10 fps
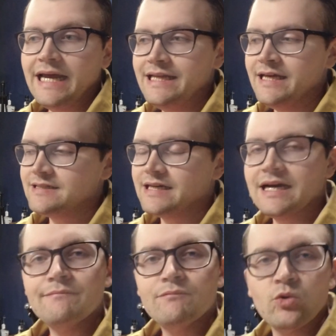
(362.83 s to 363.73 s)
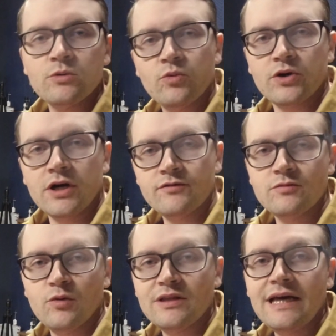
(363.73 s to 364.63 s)
And then as I got more and more
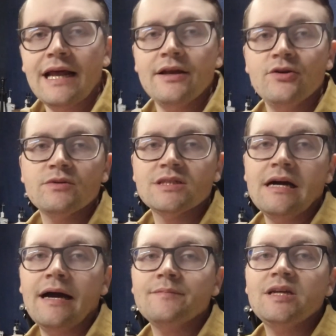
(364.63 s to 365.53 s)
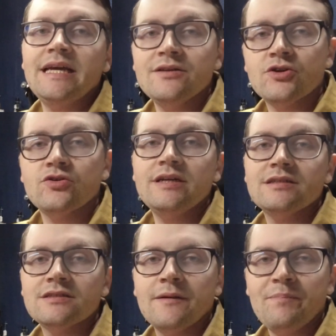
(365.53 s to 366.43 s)
comfortable with that, I knew it was time to
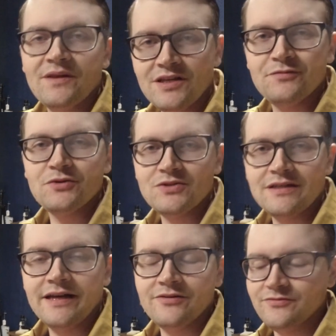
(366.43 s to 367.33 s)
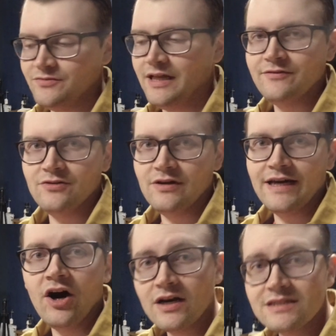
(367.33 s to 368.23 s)
increase the difficulty level.
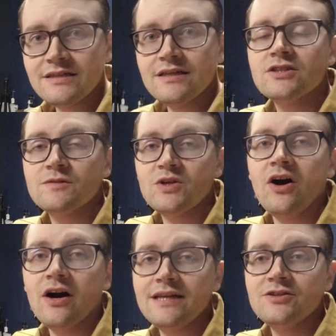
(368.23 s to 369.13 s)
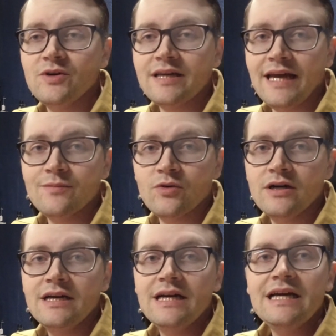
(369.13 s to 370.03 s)
And honestly, talking to a
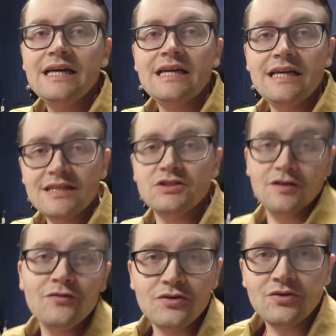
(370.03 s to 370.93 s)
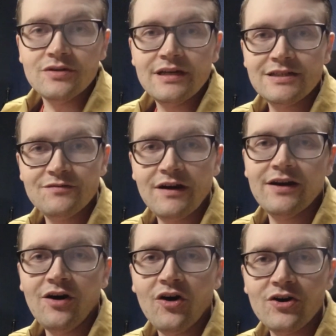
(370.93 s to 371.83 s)
camera is difficult. It's
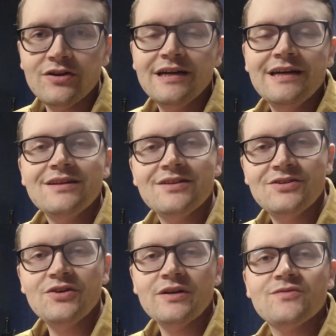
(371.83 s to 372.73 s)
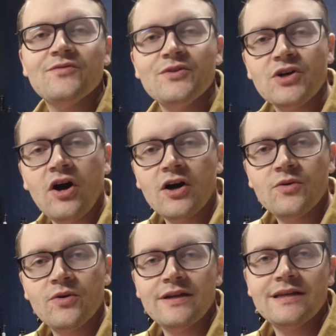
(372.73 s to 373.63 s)
very hard to do. It feels
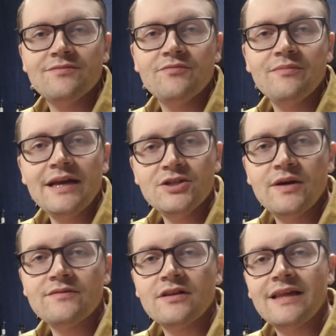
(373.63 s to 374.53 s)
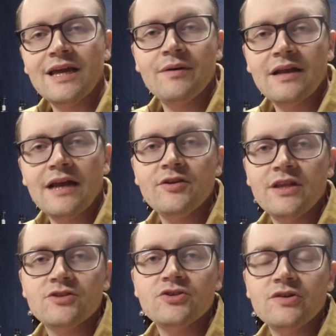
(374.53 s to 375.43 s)
awkward, and it makes you have to think about
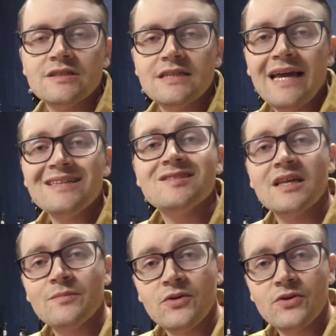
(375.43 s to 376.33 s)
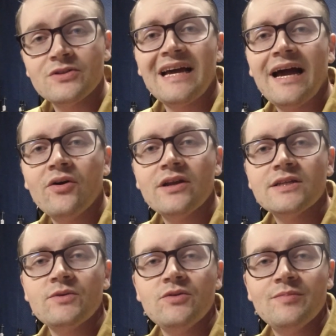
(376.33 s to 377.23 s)
everything that you're going to say, similar to how it
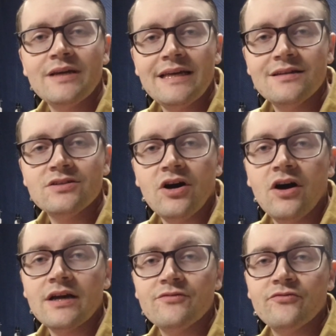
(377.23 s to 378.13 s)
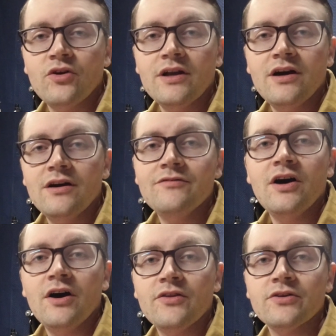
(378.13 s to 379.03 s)
is when you begin to talk in front of
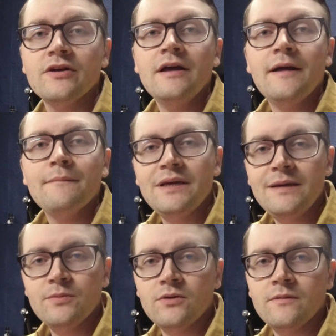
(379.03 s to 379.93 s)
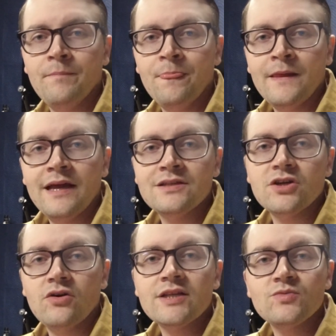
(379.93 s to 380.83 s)
other people. And
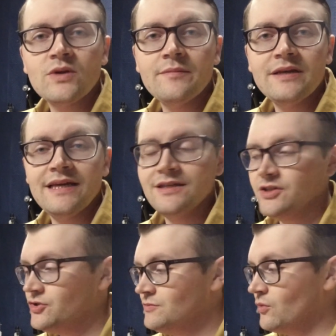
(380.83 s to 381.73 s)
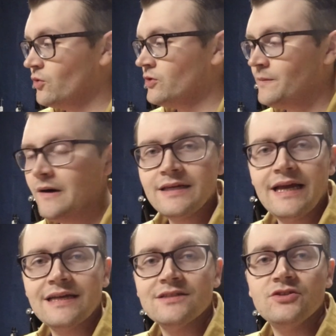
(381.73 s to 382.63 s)
so that's when I began to do more on the
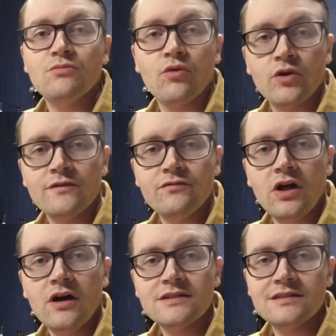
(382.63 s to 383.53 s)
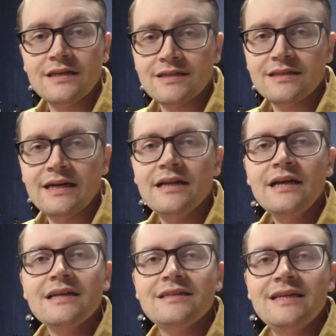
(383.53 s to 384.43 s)
podcast and do more on the vlogs and things like that
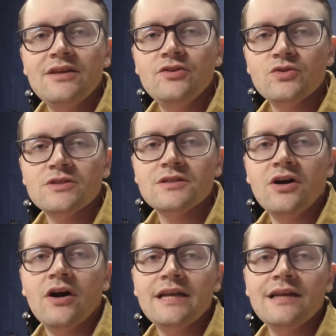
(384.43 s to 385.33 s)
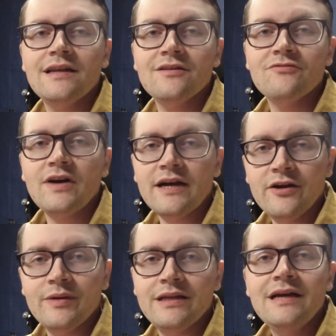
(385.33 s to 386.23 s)
to get used to talking in an
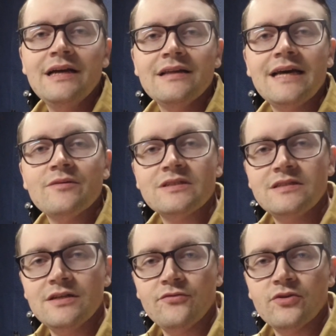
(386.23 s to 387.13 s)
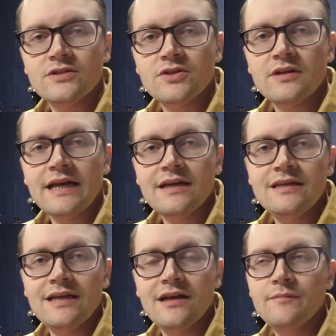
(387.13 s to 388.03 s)
environment that was different so that I
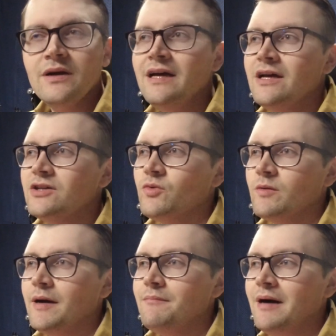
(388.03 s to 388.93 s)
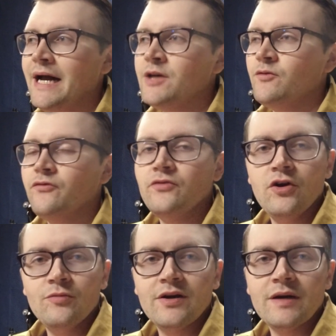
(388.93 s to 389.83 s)
could get up to where my mind would
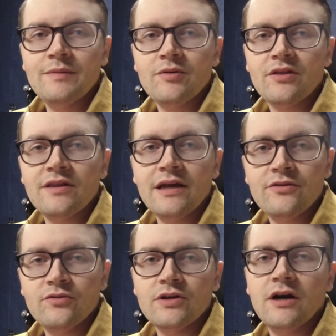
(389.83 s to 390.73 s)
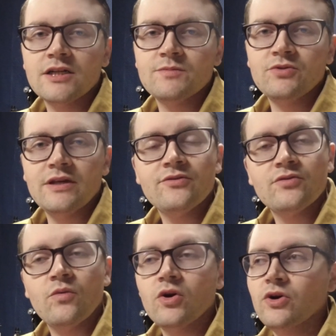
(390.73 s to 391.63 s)
flow better. I'd be able to think through the gospel, think
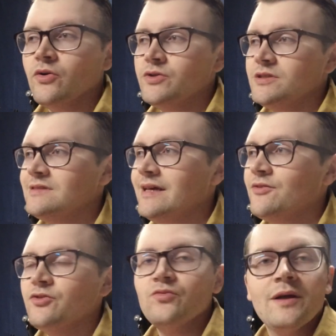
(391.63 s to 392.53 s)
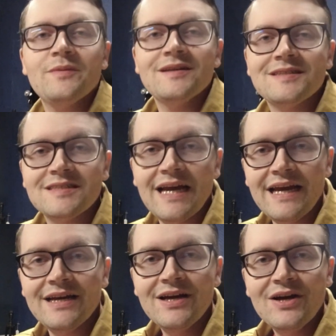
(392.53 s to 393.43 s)
through the word, or just think through what I'm going to
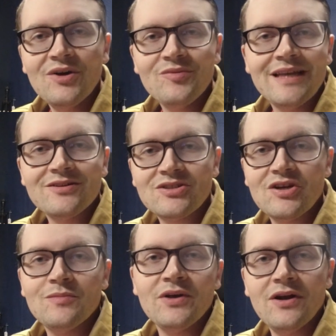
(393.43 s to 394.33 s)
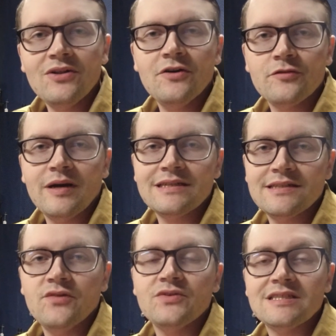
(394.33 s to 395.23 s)
say without stumbling all over
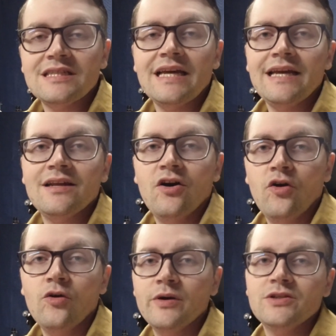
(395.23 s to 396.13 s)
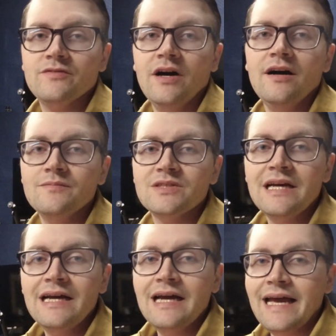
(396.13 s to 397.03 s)
myself and saying a whole bunch of ums.
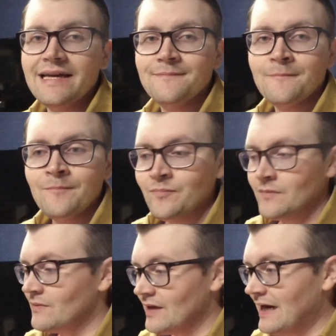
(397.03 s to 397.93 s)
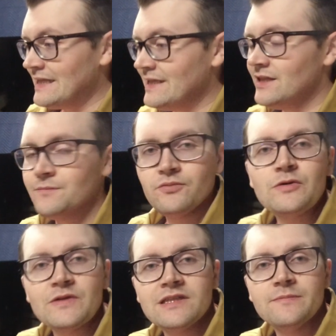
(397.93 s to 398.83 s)
And I think the
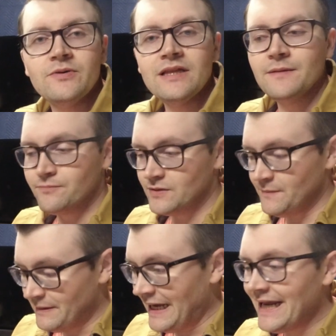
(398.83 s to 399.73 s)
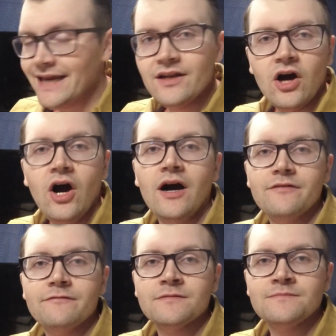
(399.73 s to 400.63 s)
proof is in the pudding. It paid off.